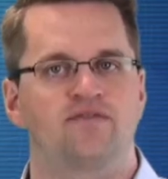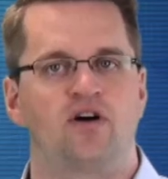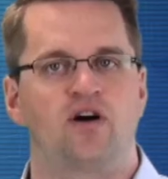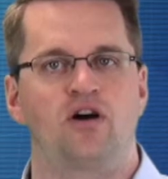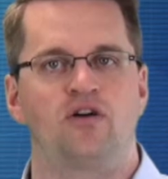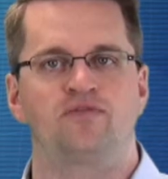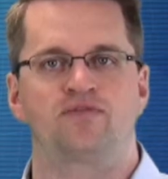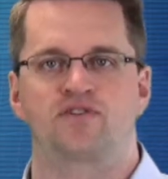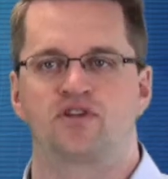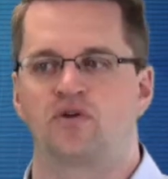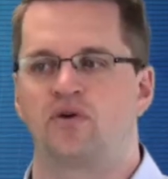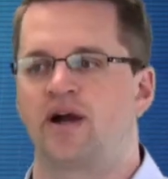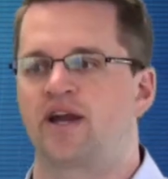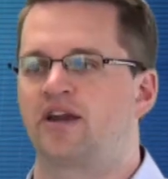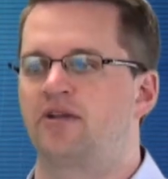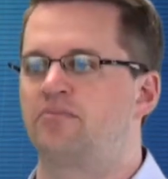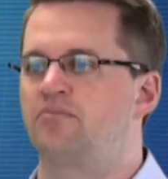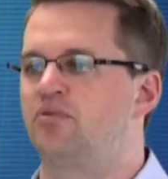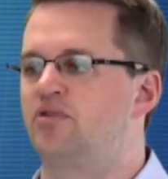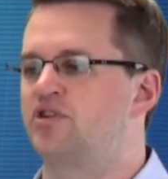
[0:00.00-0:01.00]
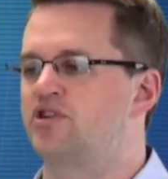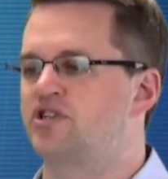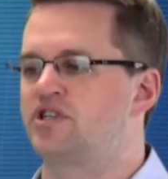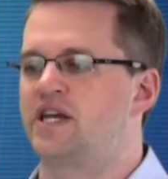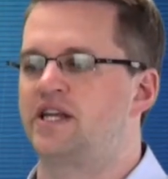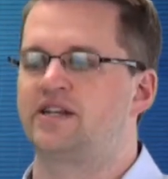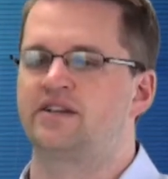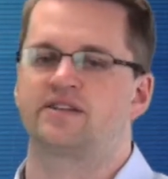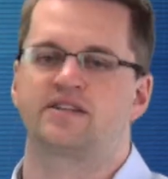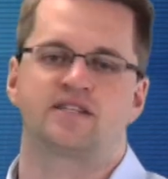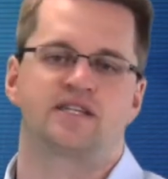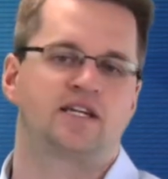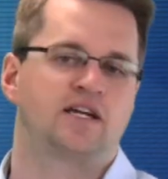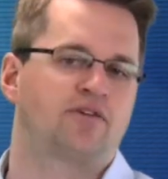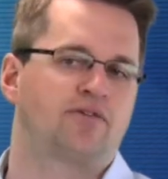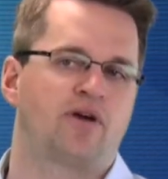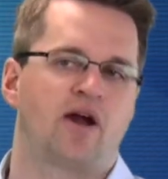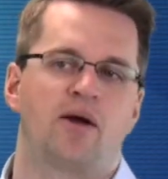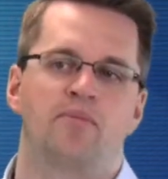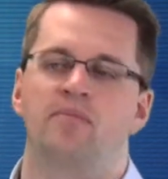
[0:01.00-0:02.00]
involved, so I could push data to
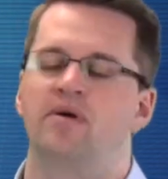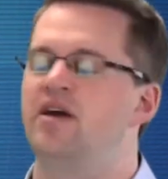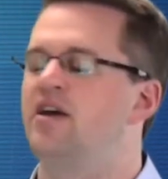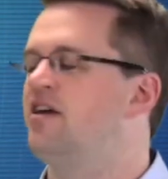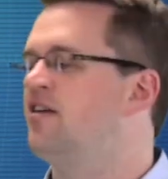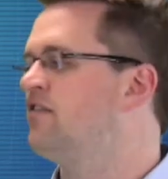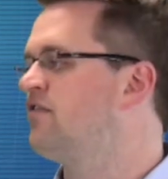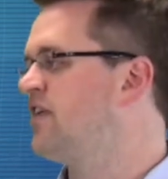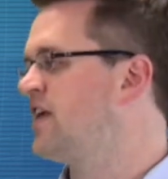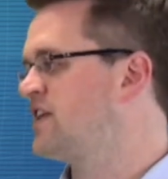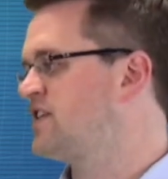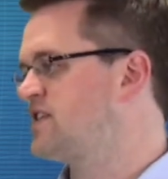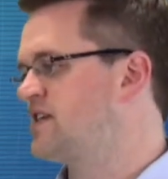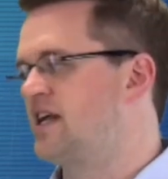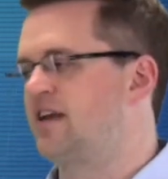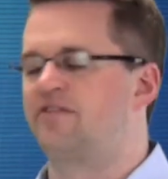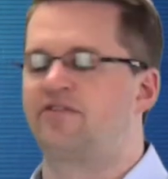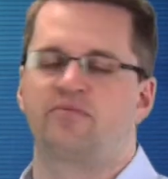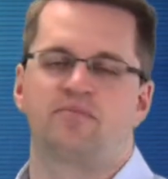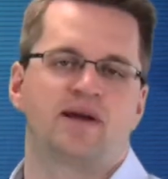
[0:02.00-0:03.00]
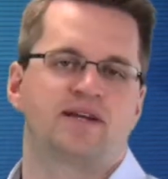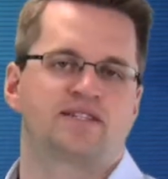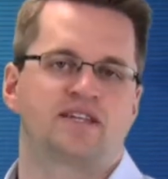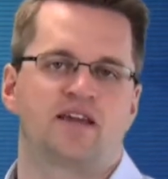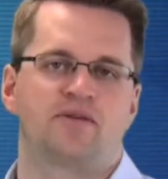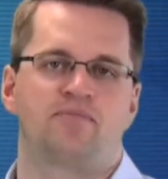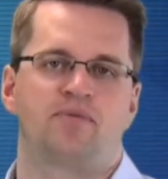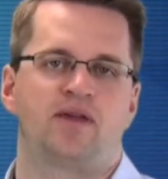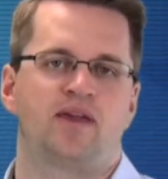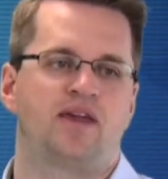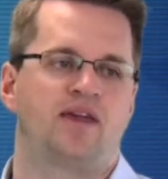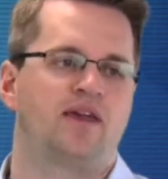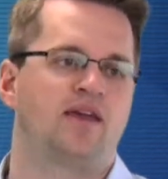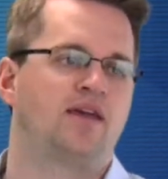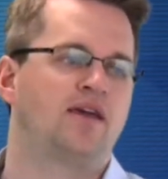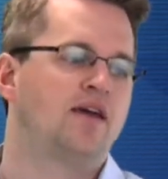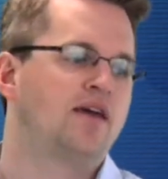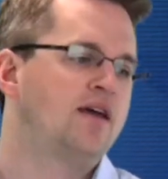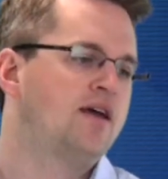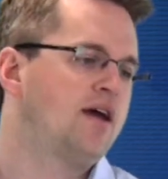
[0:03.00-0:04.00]
CRM, fetch data from
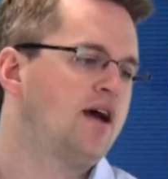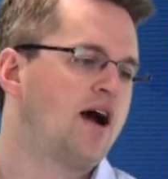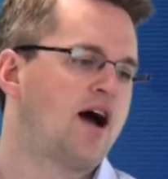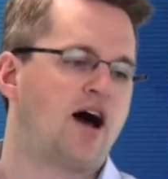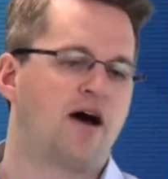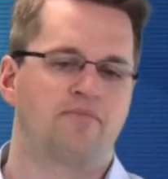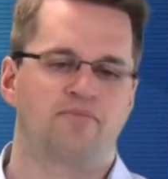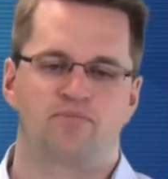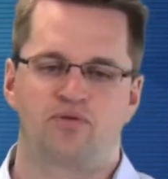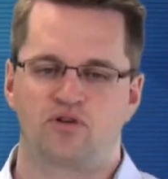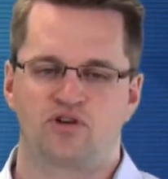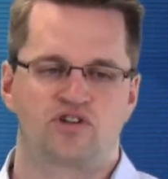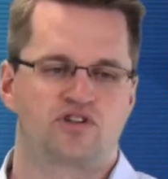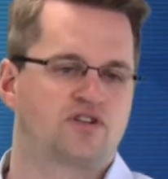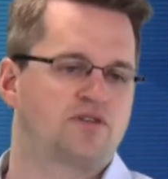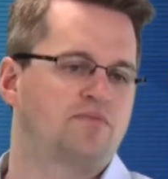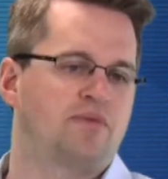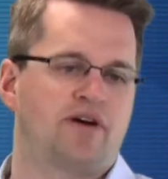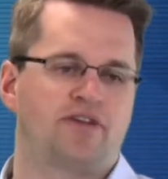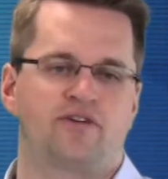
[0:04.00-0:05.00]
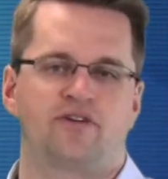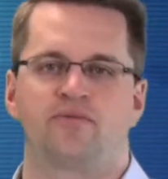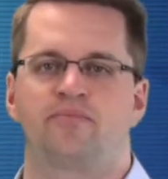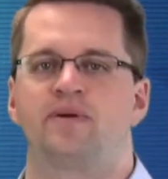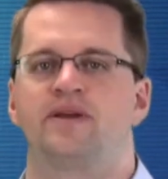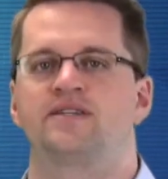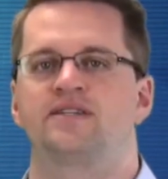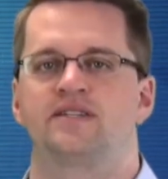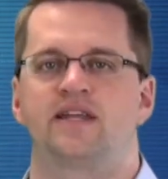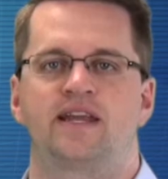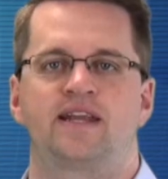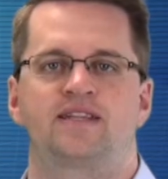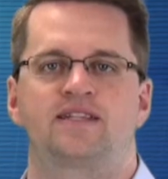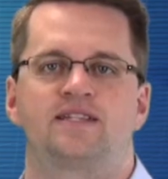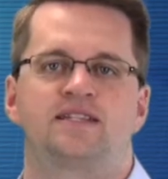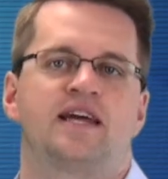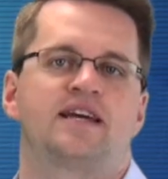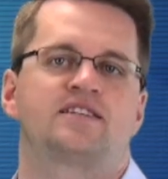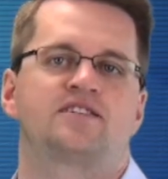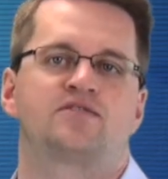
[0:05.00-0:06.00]
SAP, push some other piece of data
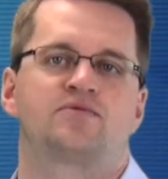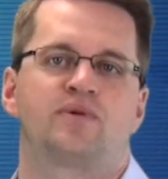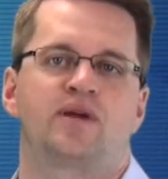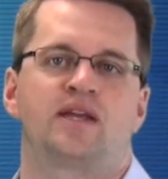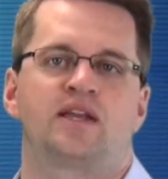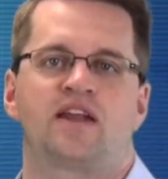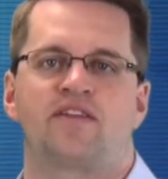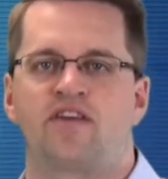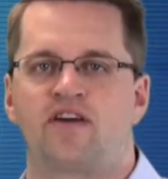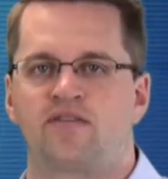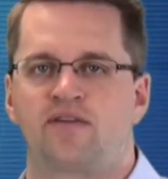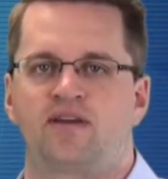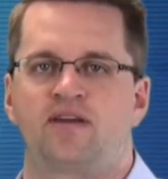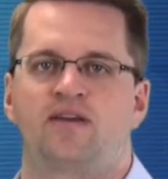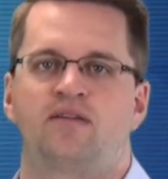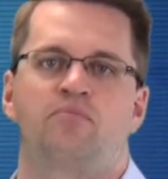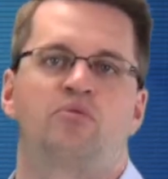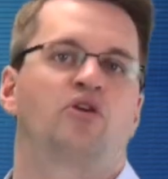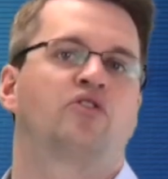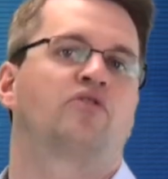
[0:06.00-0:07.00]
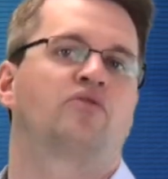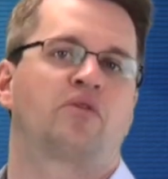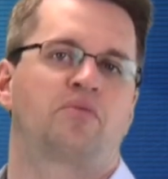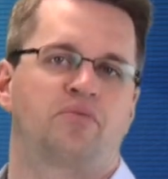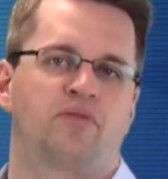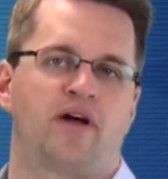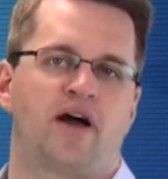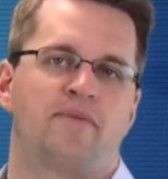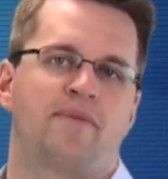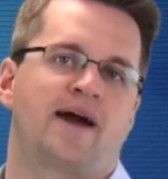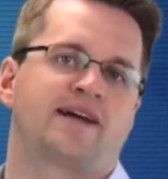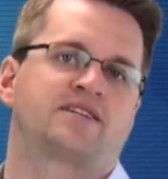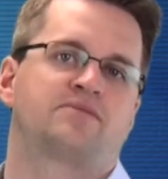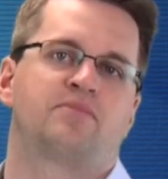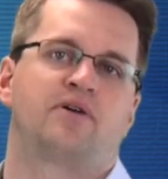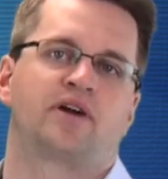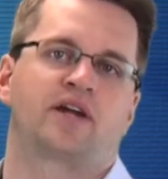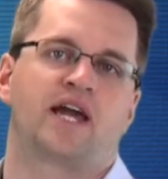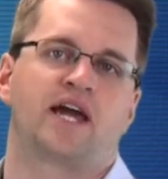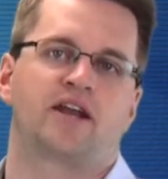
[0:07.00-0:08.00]
to NetSuite, and then build a reply back to
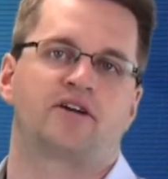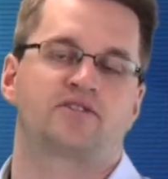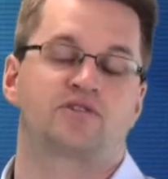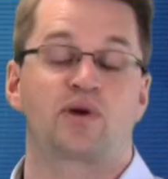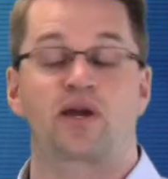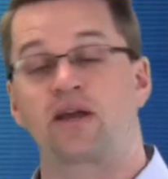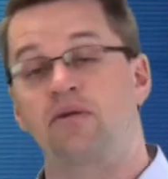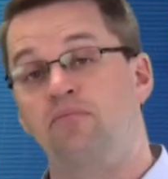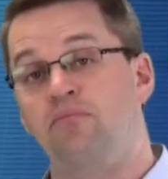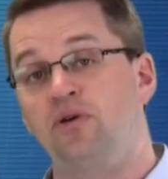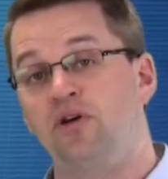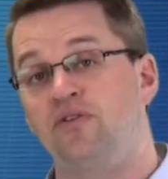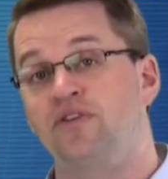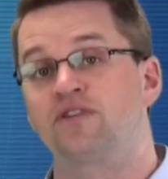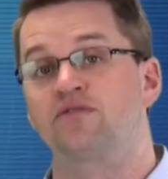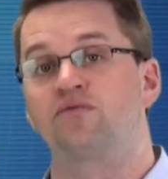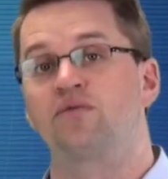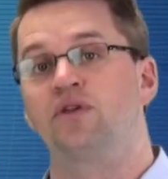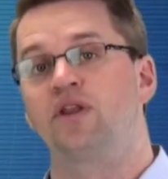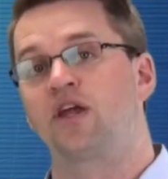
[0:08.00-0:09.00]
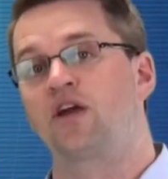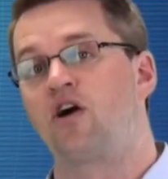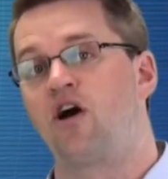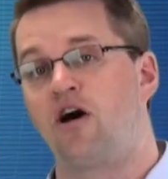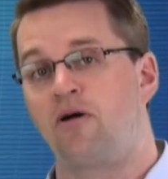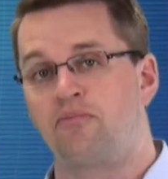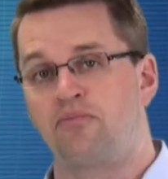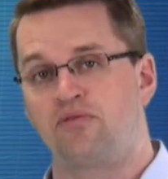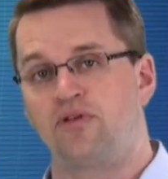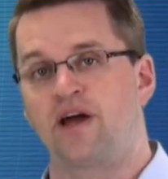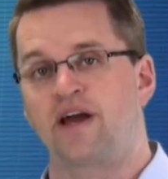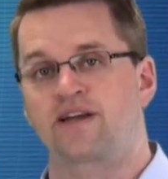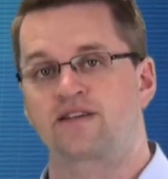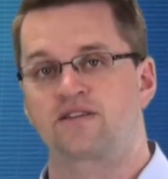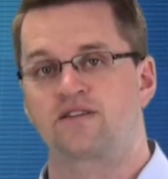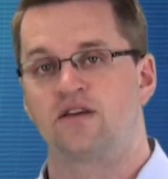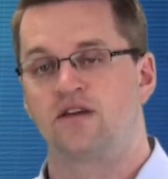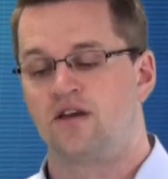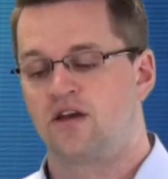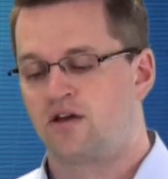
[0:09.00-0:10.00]
Marketo. So I can build these really
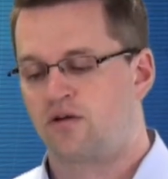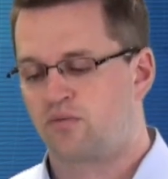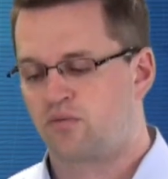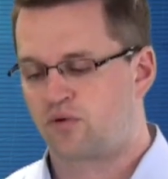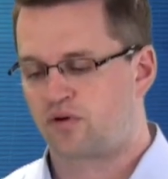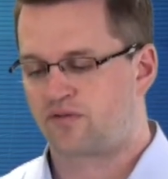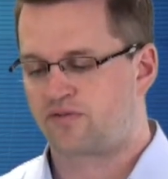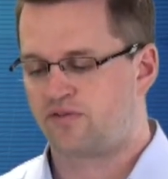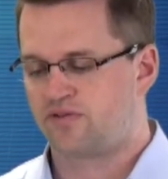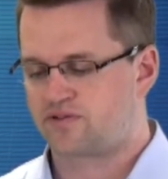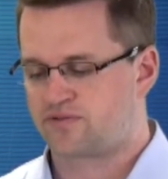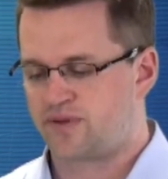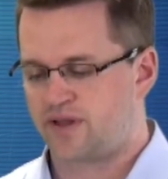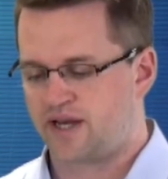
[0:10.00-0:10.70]
complex workflows